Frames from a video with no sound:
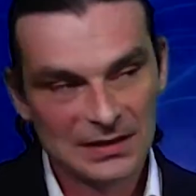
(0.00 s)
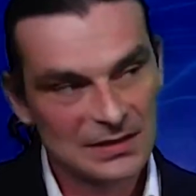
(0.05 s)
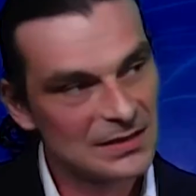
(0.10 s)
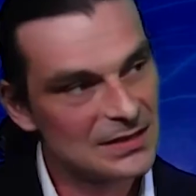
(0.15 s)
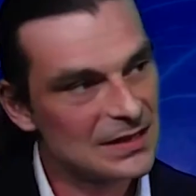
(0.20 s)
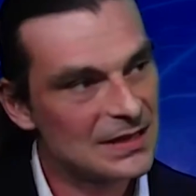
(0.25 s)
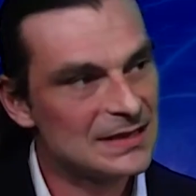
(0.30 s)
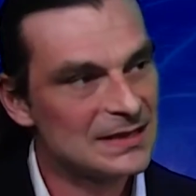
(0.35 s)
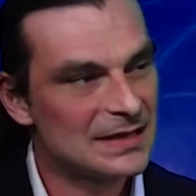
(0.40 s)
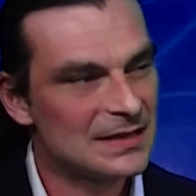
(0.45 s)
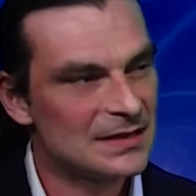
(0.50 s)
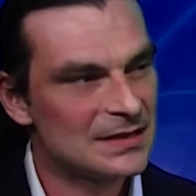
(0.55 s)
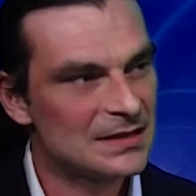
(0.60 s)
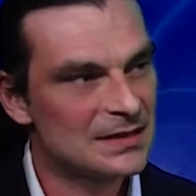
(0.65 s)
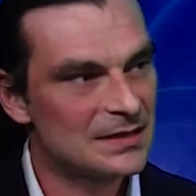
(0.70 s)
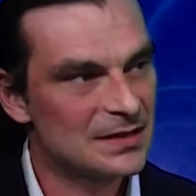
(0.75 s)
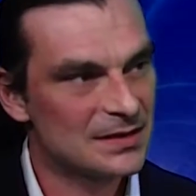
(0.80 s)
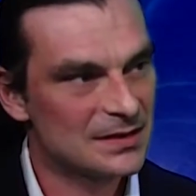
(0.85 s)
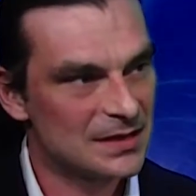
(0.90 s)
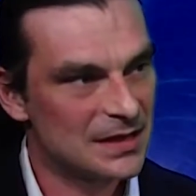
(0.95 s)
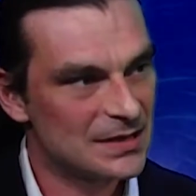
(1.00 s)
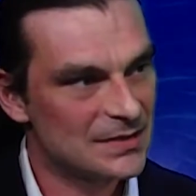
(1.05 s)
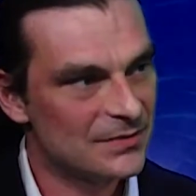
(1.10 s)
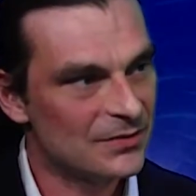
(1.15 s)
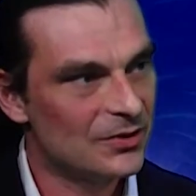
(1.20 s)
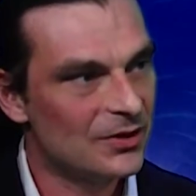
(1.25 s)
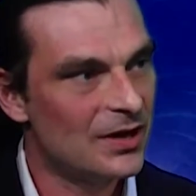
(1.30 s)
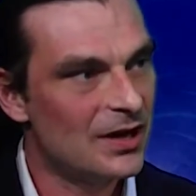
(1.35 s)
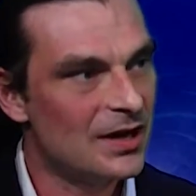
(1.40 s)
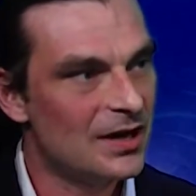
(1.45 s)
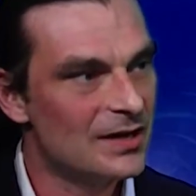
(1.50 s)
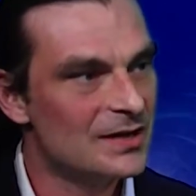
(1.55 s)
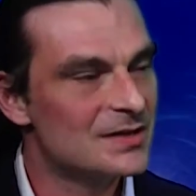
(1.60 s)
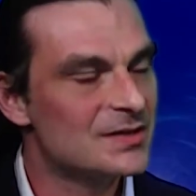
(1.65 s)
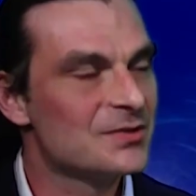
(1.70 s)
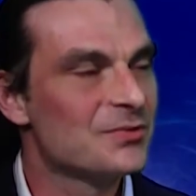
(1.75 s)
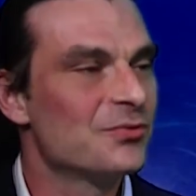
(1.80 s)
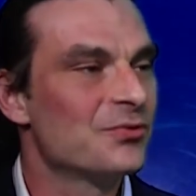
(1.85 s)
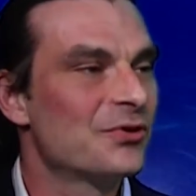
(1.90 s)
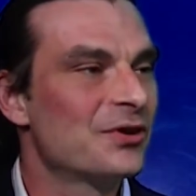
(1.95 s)
successful artist
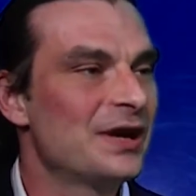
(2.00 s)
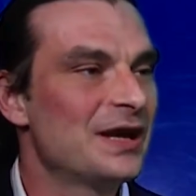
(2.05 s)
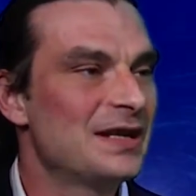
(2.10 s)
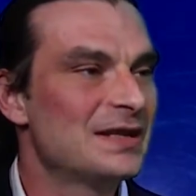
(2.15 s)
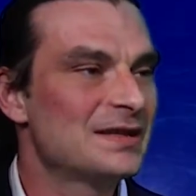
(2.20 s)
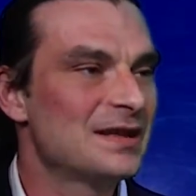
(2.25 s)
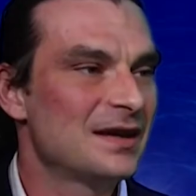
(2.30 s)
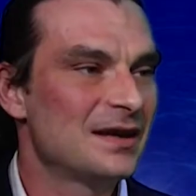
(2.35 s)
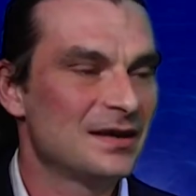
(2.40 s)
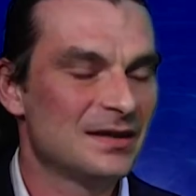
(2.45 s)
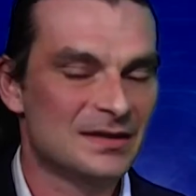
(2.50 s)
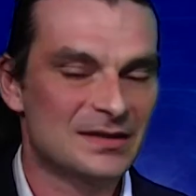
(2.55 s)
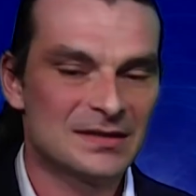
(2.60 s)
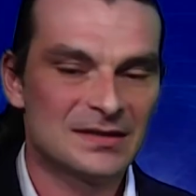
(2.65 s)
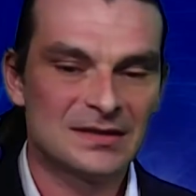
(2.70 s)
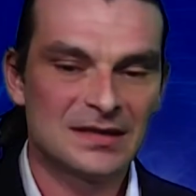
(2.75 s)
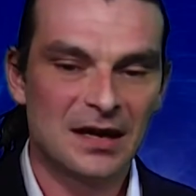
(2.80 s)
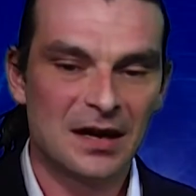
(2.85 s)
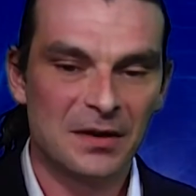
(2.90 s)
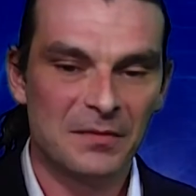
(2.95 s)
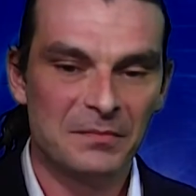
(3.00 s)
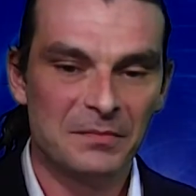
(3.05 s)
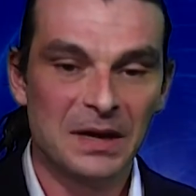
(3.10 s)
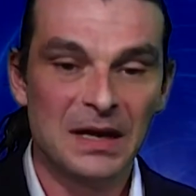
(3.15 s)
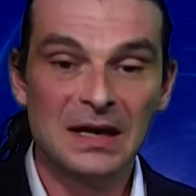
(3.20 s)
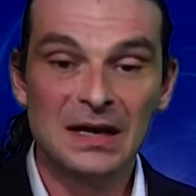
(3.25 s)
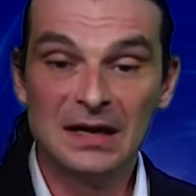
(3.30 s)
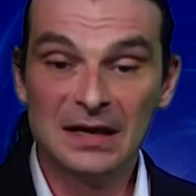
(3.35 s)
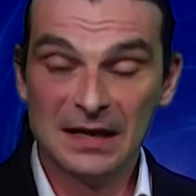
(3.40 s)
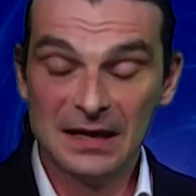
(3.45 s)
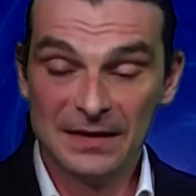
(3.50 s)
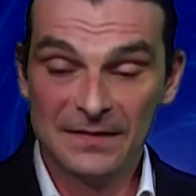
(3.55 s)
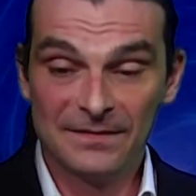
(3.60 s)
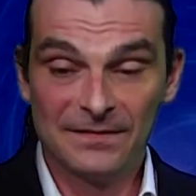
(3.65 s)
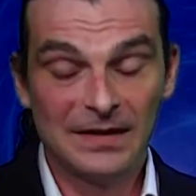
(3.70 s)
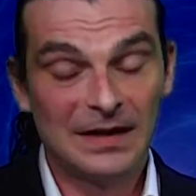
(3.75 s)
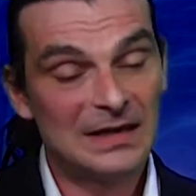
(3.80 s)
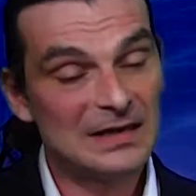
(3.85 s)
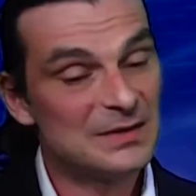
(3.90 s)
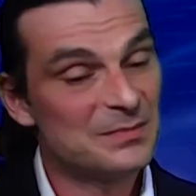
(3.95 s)
who creates some
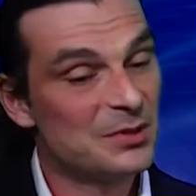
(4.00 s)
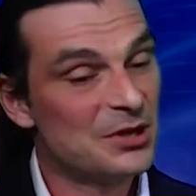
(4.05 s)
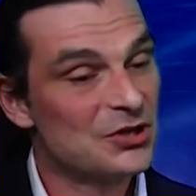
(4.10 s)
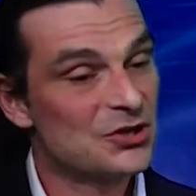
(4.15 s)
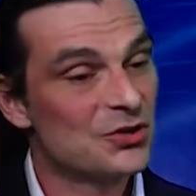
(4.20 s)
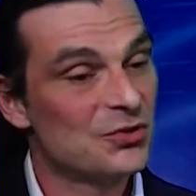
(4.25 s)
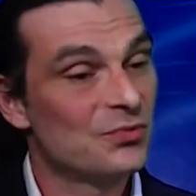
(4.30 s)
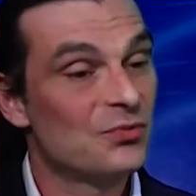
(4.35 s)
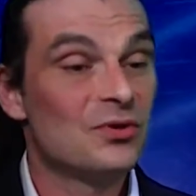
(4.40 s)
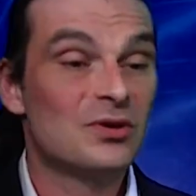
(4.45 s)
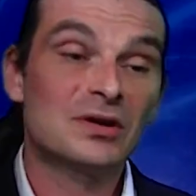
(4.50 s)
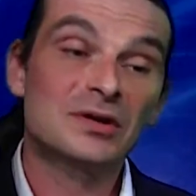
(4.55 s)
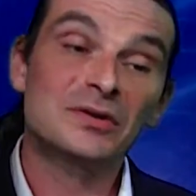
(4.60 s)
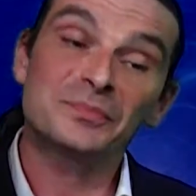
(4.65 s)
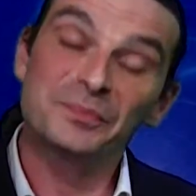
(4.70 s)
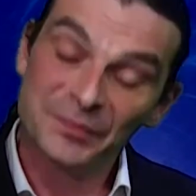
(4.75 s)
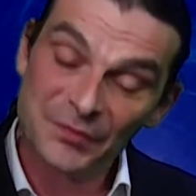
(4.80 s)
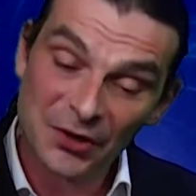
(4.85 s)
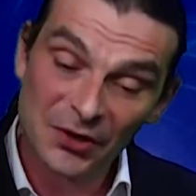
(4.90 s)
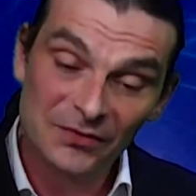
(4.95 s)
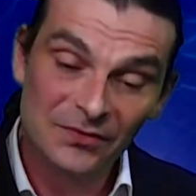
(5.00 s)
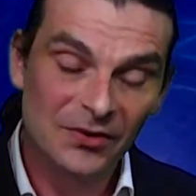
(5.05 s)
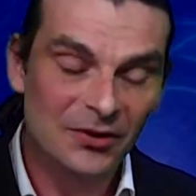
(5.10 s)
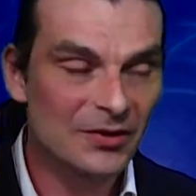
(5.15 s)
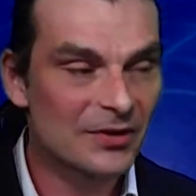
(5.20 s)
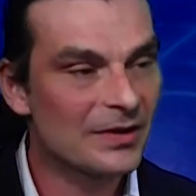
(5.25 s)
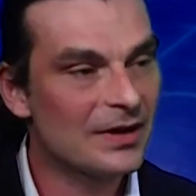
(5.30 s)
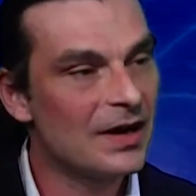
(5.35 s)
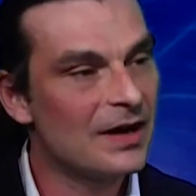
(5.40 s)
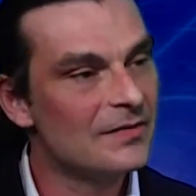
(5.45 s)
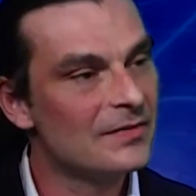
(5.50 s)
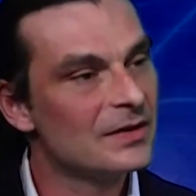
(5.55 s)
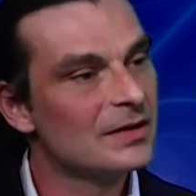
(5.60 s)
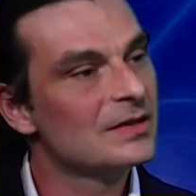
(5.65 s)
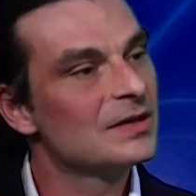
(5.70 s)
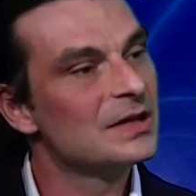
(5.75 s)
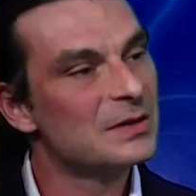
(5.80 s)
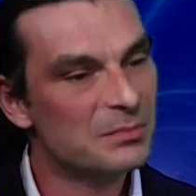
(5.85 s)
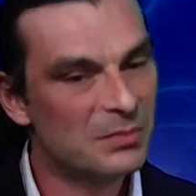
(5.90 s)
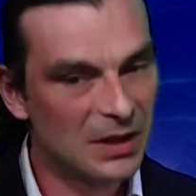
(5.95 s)
very special work, not
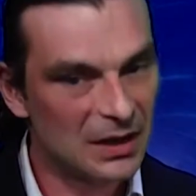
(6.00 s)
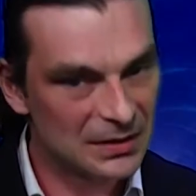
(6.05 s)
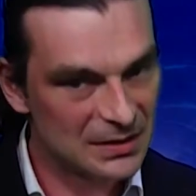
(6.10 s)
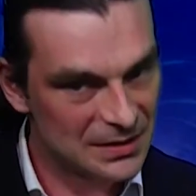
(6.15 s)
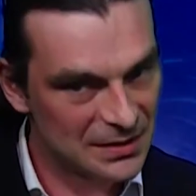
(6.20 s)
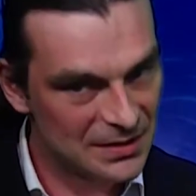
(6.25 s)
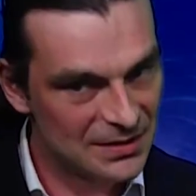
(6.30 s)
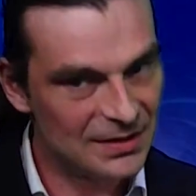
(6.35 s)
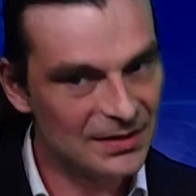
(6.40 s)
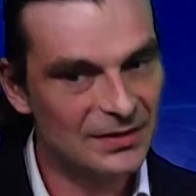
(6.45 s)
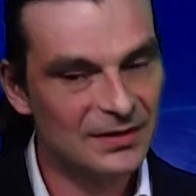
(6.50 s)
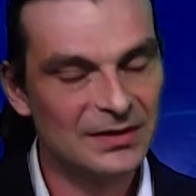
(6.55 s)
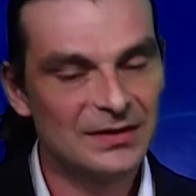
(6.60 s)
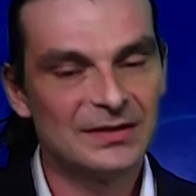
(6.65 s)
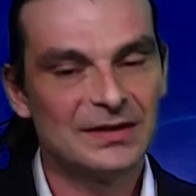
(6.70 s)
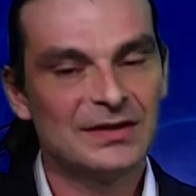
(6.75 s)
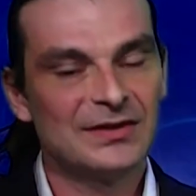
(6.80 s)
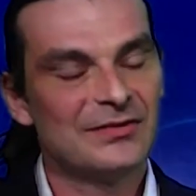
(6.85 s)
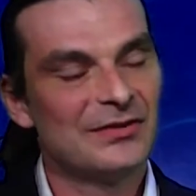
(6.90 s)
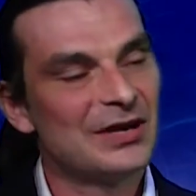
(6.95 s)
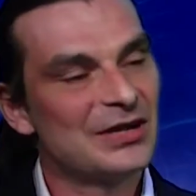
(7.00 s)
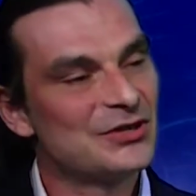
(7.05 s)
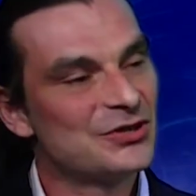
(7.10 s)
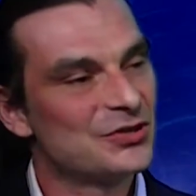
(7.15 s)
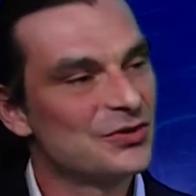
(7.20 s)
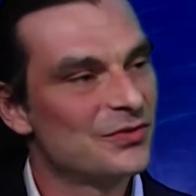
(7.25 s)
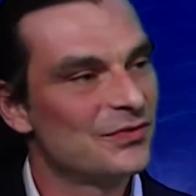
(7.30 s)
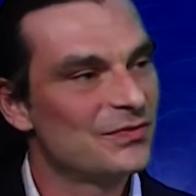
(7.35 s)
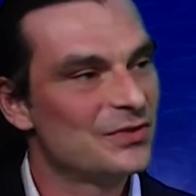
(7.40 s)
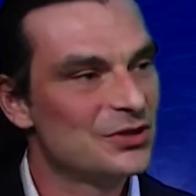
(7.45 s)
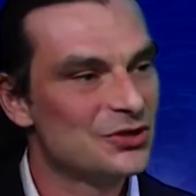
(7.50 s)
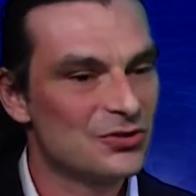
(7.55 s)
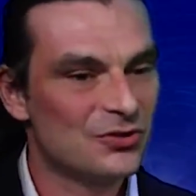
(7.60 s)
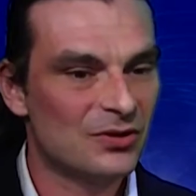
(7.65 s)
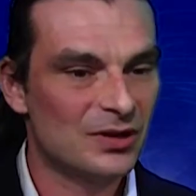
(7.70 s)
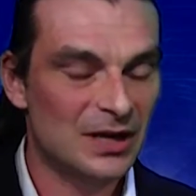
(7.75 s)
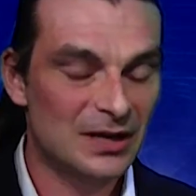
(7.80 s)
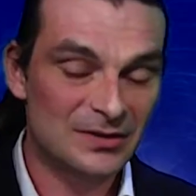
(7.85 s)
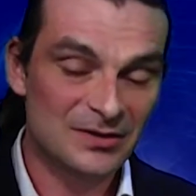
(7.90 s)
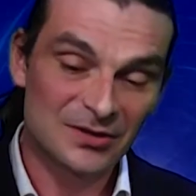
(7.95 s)
photographically, but still in the direction of visual art.